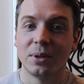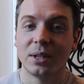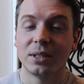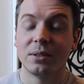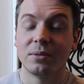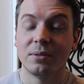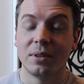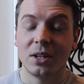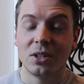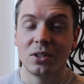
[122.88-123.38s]

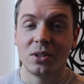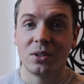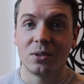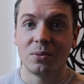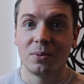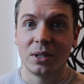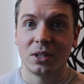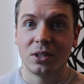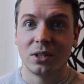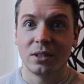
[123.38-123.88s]
reservations
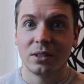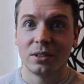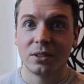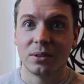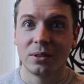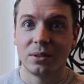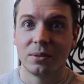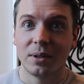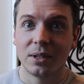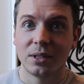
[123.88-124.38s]
widget.
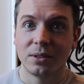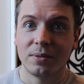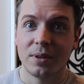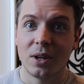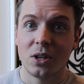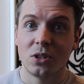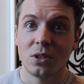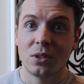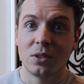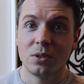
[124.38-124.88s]
So the
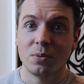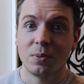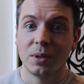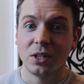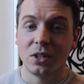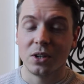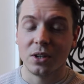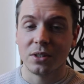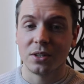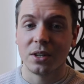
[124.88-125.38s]
reservations
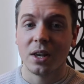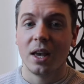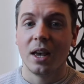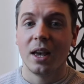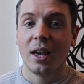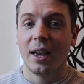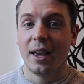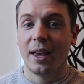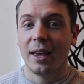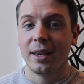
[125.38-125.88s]
widget
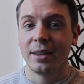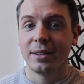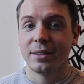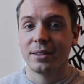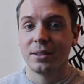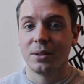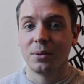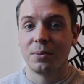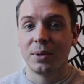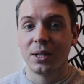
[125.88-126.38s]

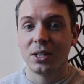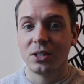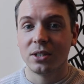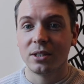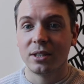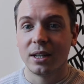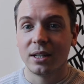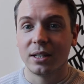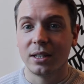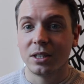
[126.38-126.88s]
is the
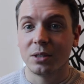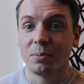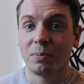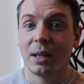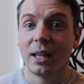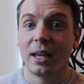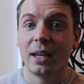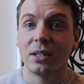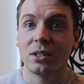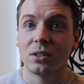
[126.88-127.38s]
widget that is
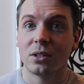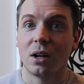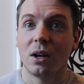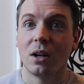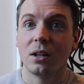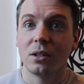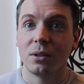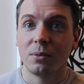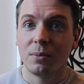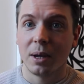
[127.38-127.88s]
placed
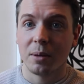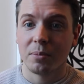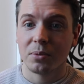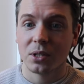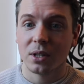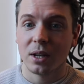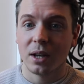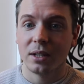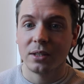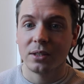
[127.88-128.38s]
on the
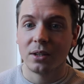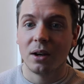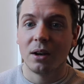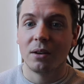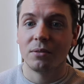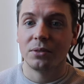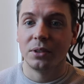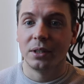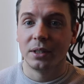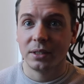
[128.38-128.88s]
website
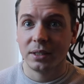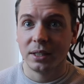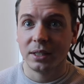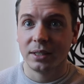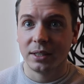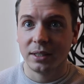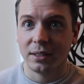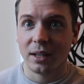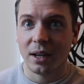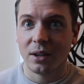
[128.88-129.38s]
of the
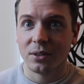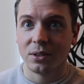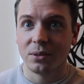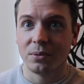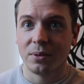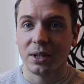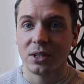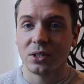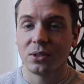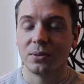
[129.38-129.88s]
60,000
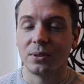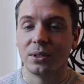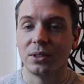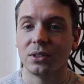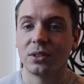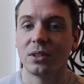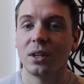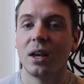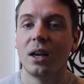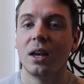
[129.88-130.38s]

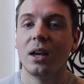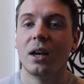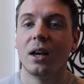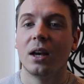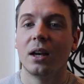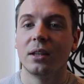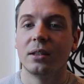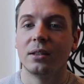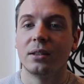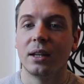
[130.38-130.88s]
restaurants
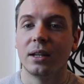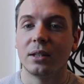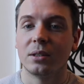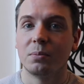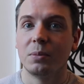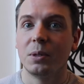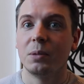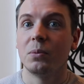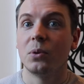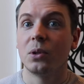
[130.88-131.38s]
that
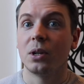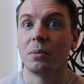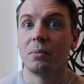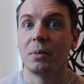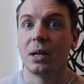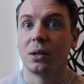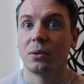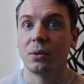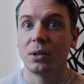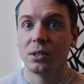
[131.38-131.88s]
people can
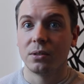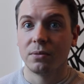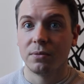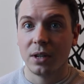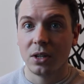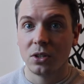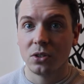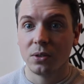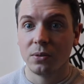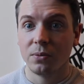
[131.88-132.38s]
make
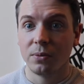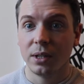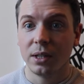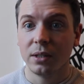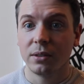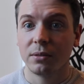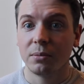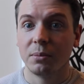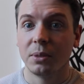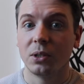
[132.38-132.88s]
reservation
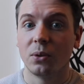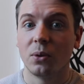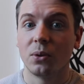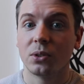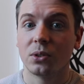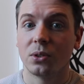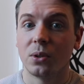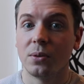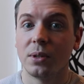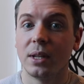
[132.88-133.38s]
with, but
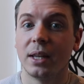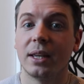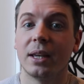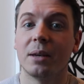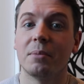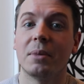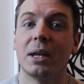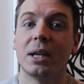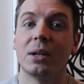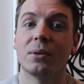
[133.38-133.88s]
also they
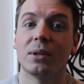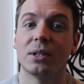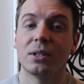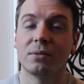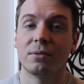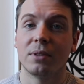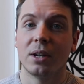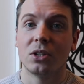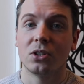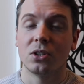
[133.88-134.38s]
can make
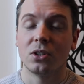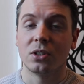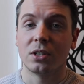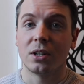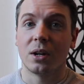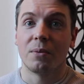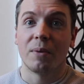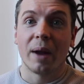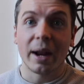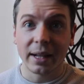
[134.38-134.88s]
reservations
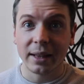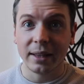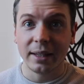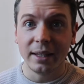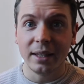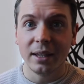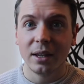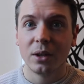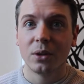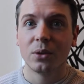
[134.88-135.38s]

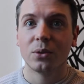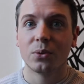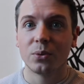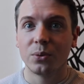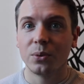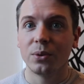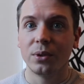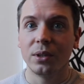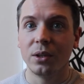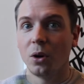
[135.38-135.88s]
directly
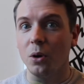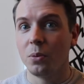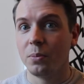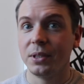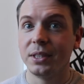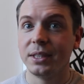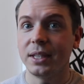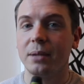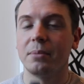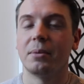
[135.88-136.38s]
through the
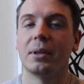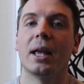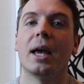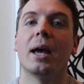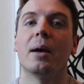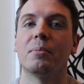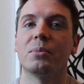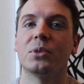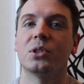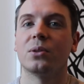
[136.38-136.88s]
OpenTable
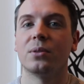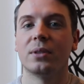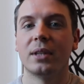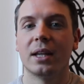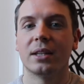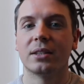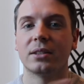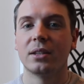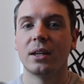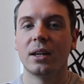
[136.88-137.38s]
app. So
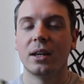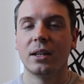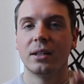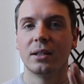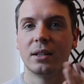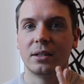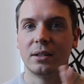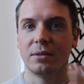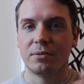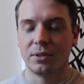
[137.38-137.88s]
that's
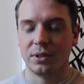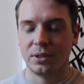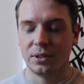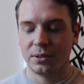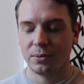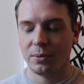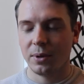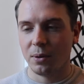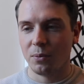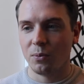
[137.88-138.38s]
the
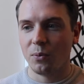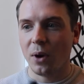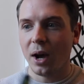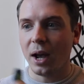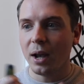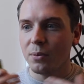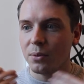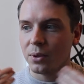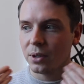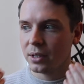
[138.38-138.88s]
difference. Well,
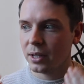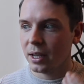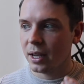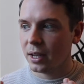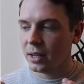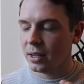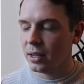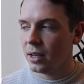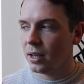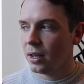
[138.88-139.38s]
why were
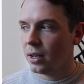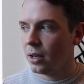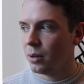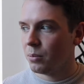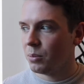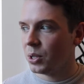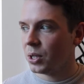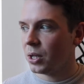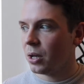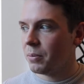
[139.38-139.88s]
they
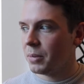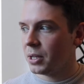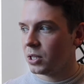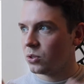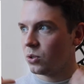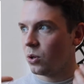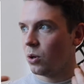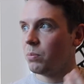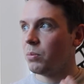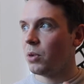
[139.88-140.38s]
becoming
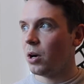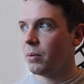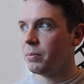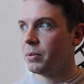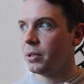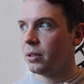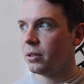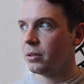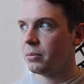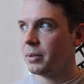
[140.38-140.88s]
so
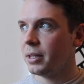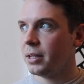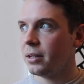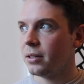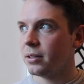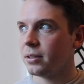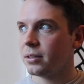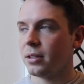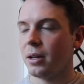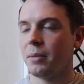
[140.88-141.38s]
popular?
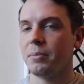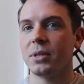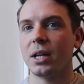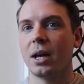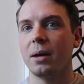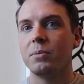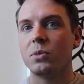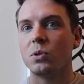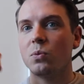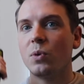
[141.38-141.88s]
Because
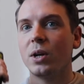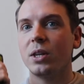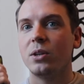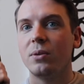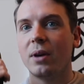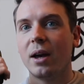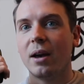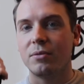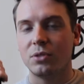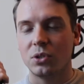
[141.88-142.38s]
sometimes when
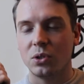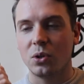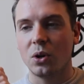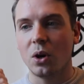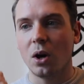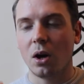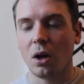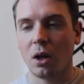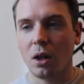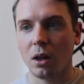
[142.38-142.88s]
you have to
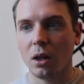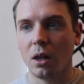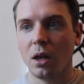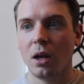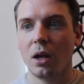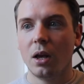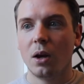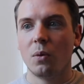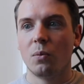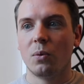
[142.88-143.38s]
call
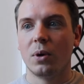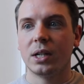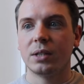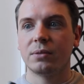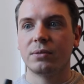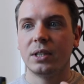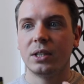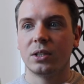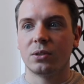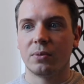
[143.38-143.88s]
one
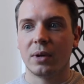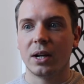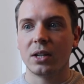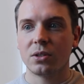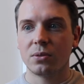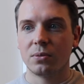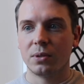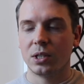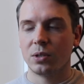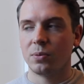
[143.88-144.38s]
of these
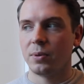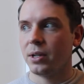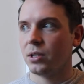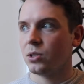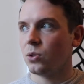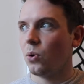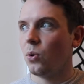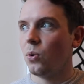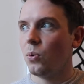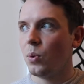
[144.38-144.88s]
restaurants where
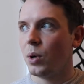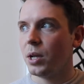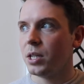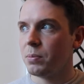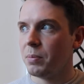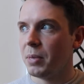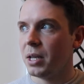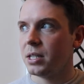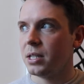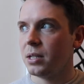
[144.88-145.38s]
it's always
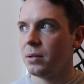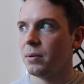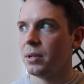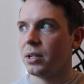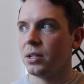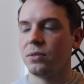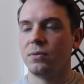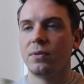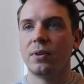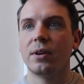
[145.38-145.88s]
busy, where
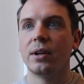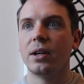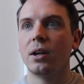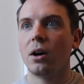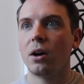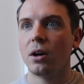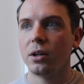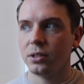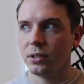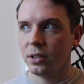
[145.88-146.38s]
it's very
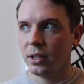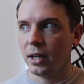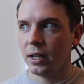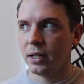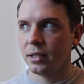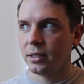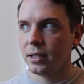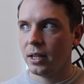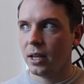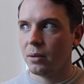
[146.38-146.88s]
hard to get
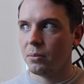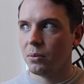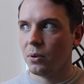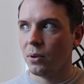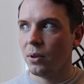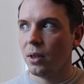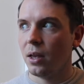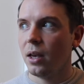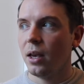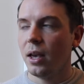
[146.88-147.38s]
a
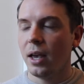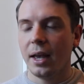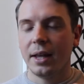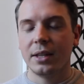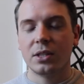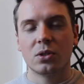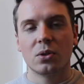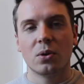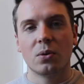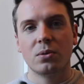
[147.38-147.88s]
table,
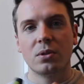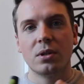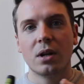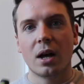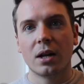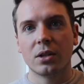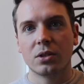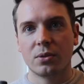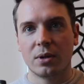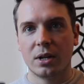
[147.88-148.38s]
it's so
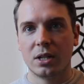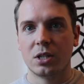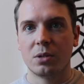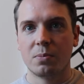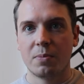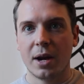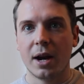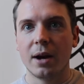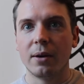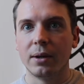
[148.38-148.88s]
not
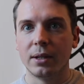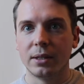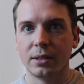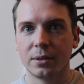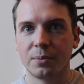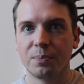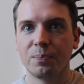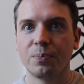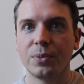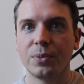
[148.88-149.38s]
transparent.